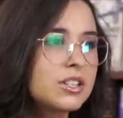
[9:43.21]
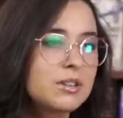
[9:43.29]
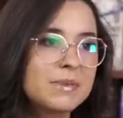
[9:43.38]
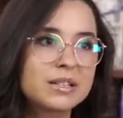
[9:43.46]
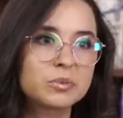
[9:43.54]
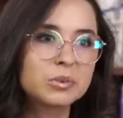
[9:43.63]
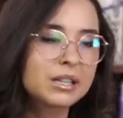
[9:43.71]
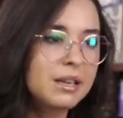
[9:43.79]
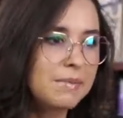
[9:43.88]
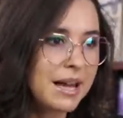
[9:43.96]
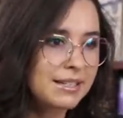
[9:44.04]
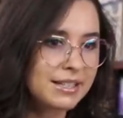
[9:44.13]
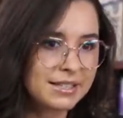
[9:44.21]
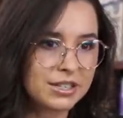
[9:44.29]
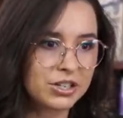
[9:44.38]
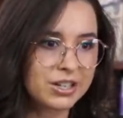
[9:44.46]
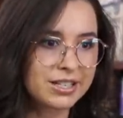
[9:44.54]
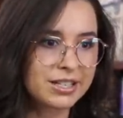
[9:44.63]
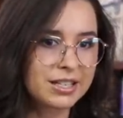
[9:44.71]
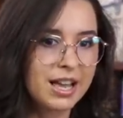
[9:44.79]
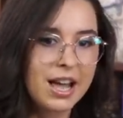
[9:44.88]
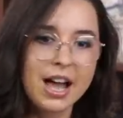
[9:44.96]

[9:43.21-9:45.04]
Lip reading: she makes really bad decisions.